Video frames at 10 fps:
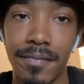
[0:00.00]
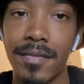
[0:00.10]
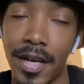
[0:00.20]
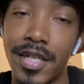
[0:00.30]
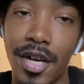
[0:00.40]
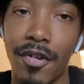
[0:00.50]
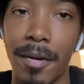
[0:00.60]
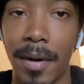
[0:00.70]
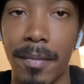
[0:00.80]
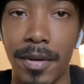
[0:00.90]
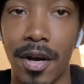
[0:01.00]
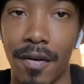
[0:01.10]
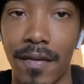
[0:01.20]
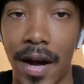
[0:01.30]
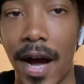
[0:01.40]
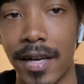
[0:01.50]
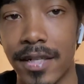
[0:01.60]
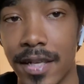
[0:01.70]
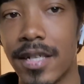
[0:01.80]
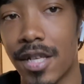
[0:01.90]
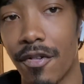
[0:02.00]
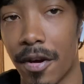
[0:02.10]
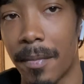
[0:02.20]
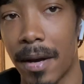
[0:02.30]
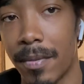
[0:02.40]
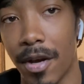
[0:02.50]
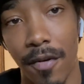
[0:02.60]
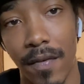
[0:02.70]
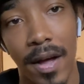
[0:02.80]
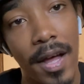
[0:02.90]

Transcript: His career might be over, honestly. His career might be over.